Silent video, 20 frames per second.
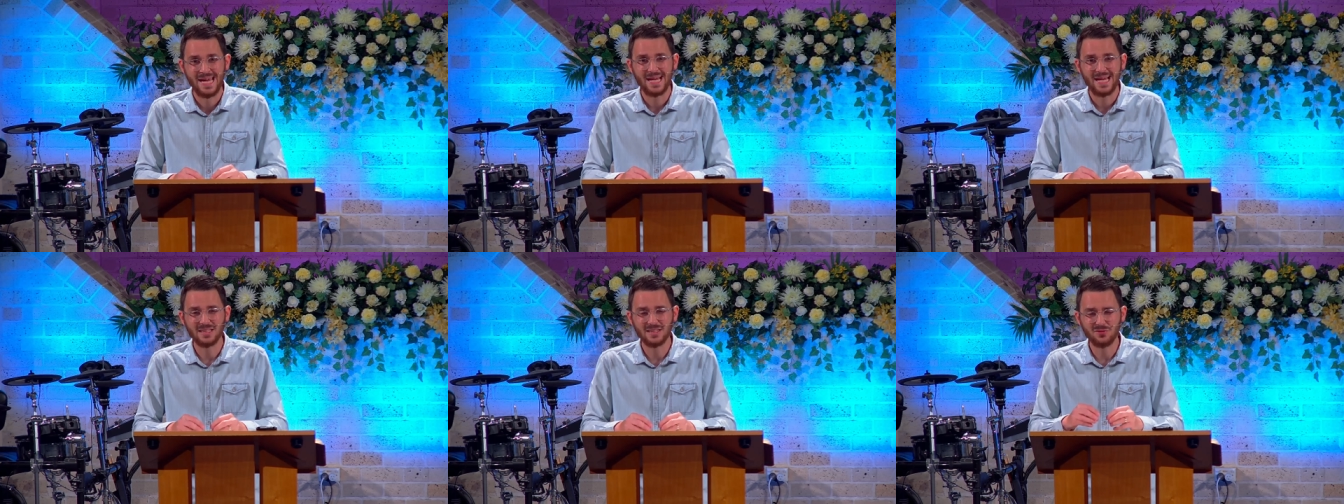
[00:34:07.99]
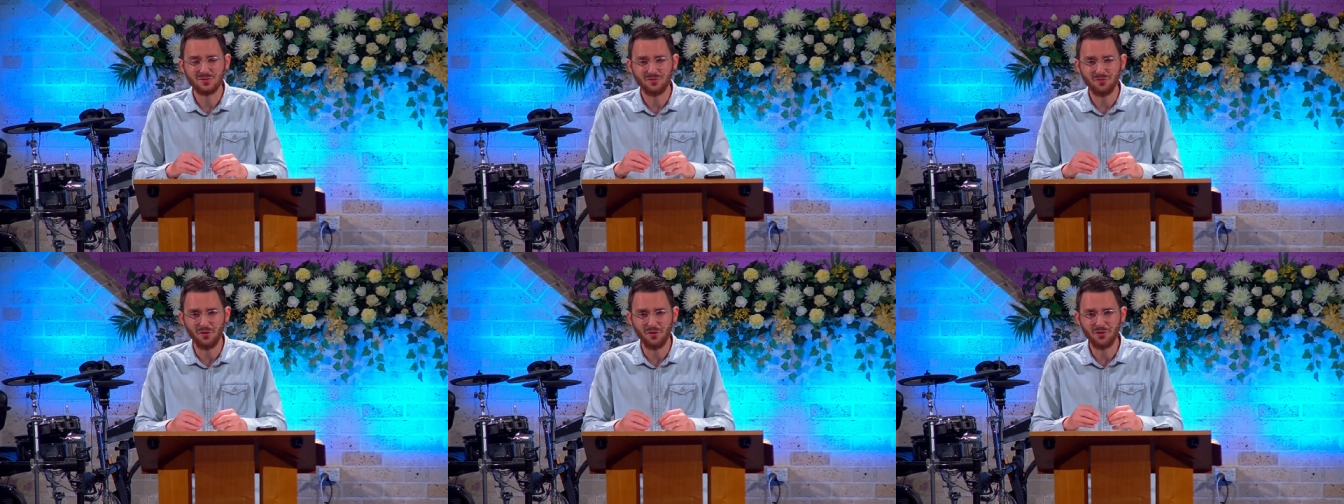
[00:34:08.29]

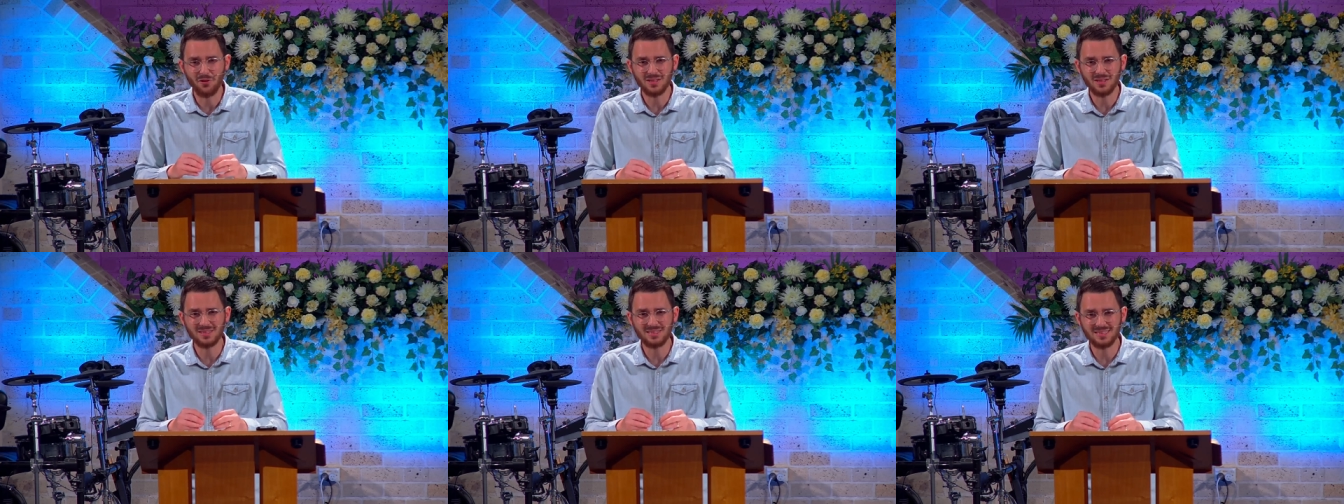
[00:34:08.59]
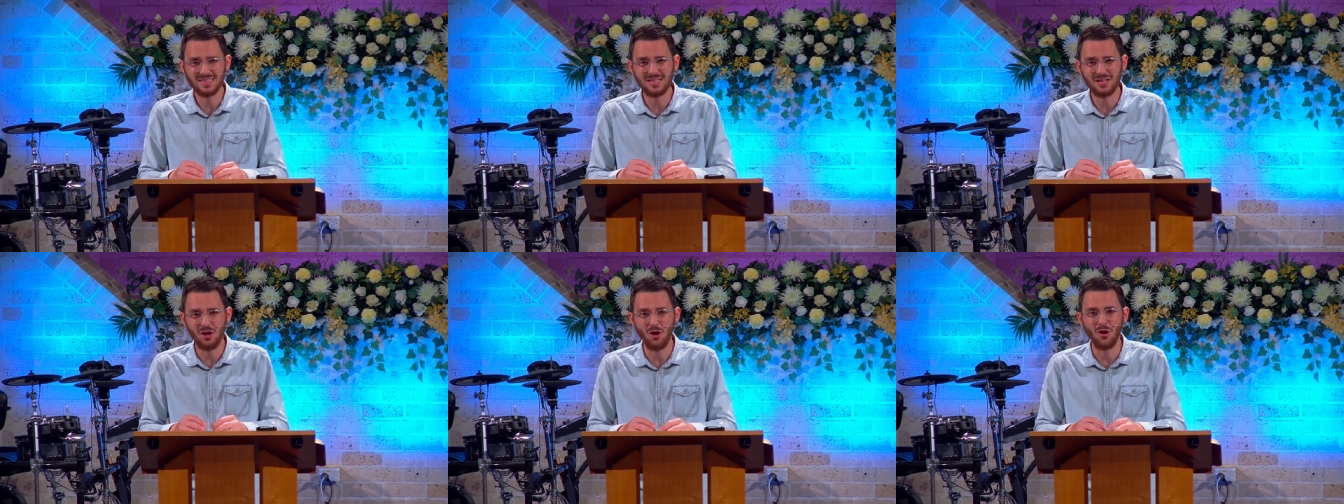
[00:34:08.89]
it's
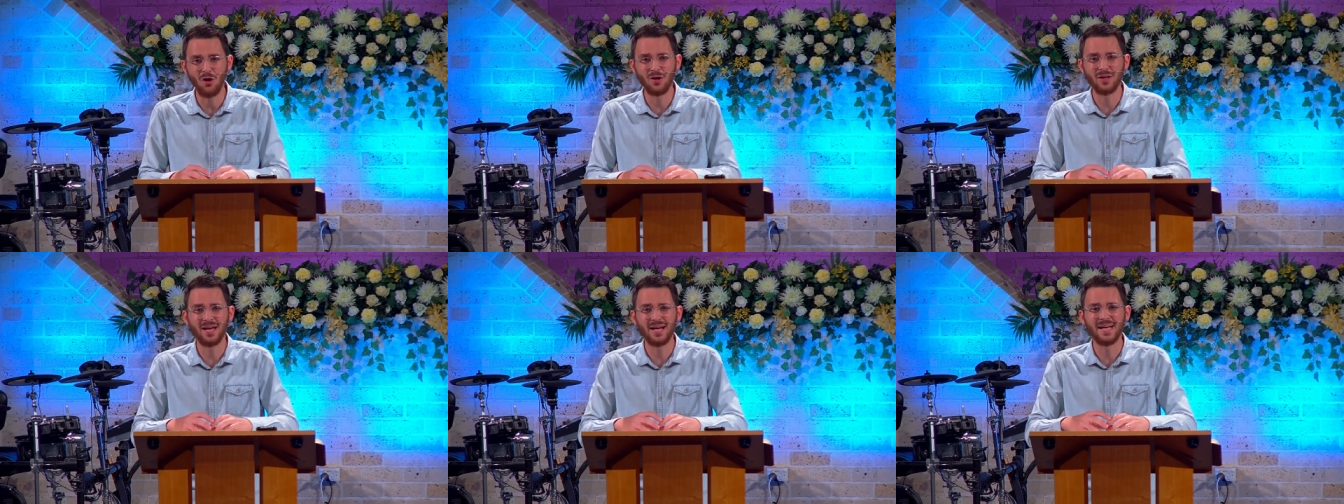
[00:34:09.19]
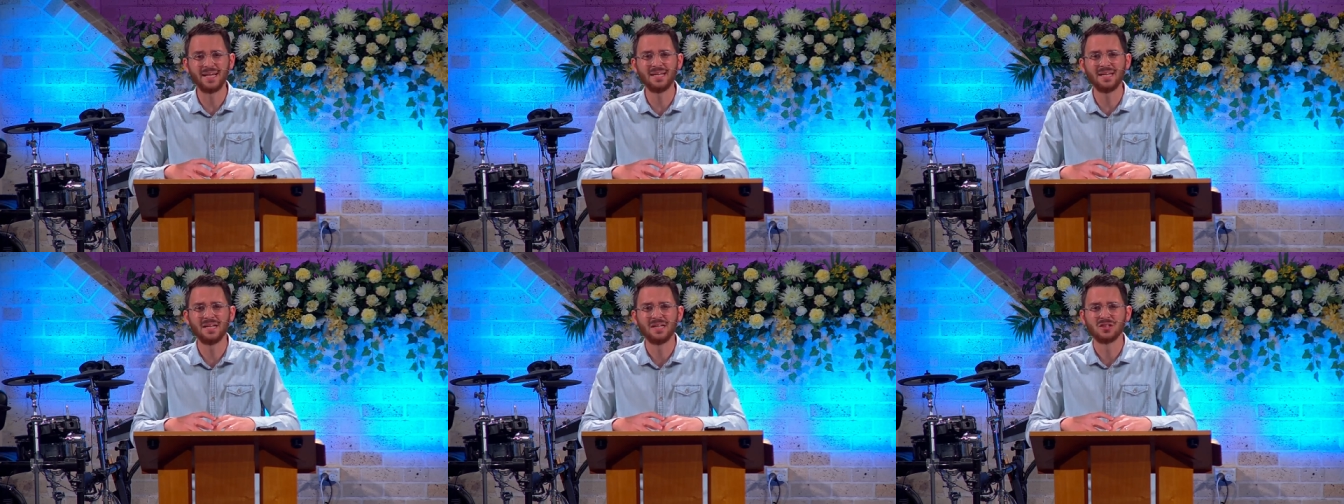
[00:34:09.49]
focusing on
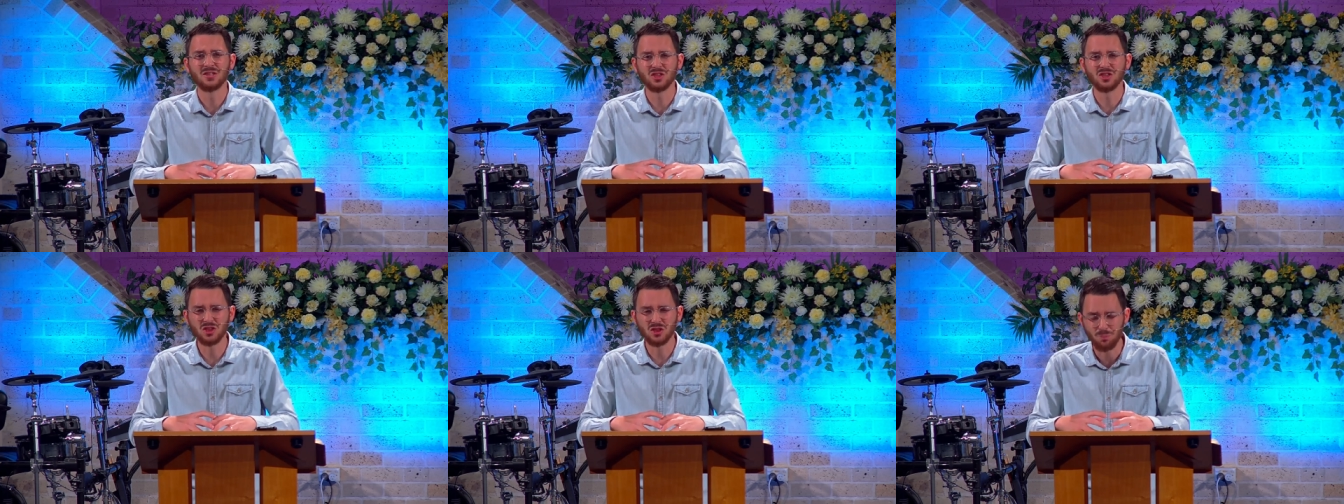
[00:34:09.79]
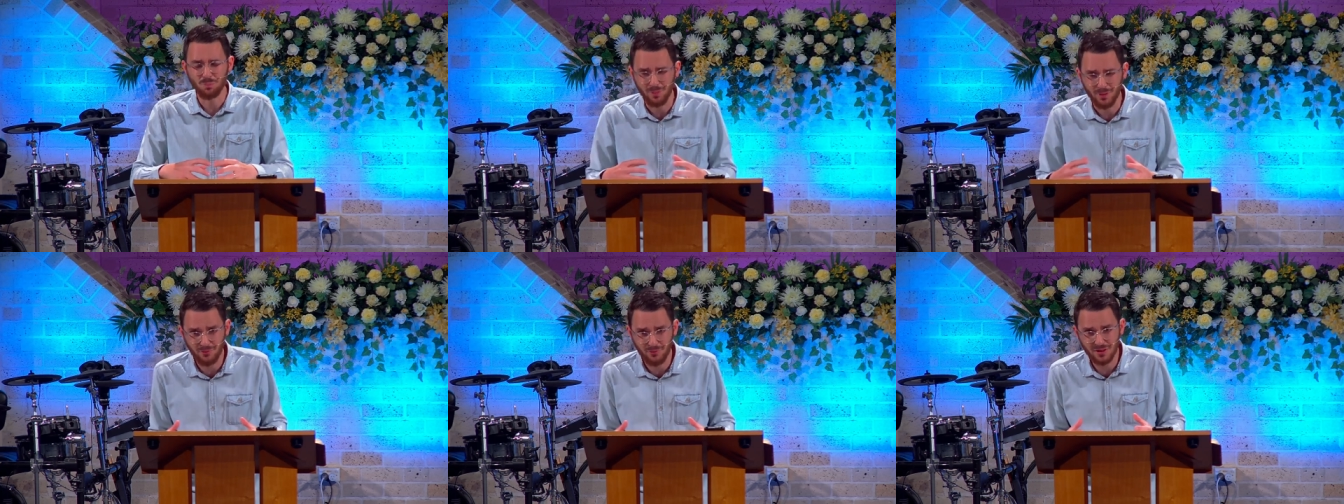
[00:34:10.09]
a
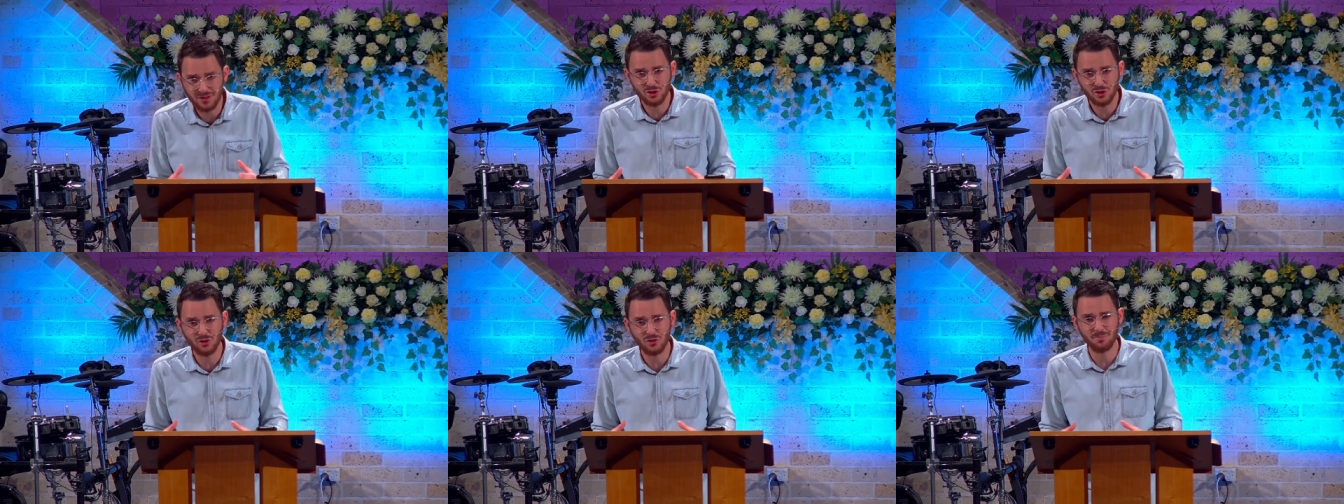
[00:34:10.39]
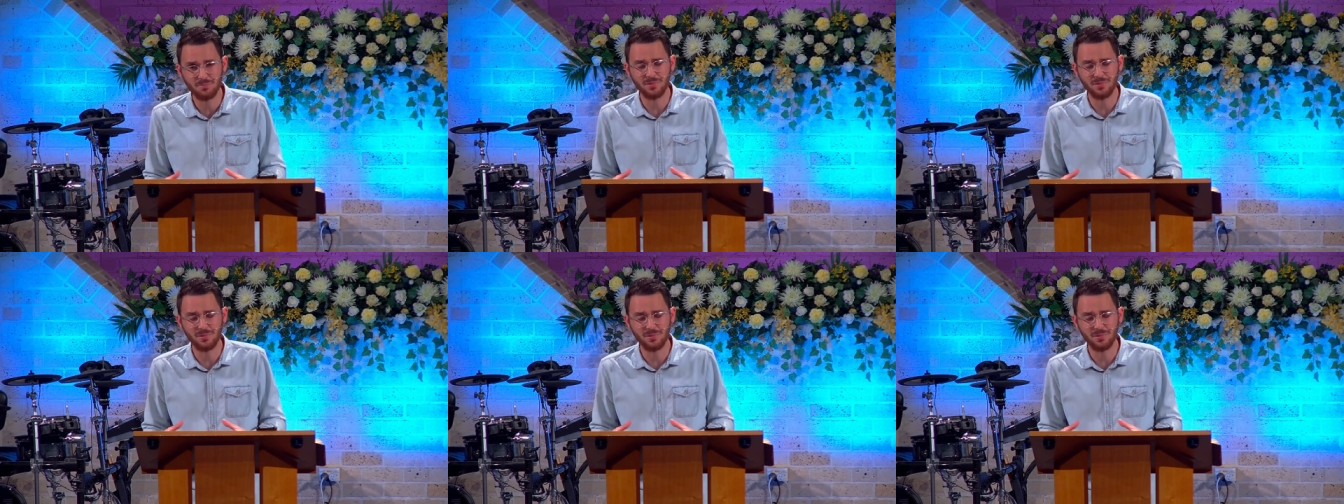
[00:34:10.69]
spiritual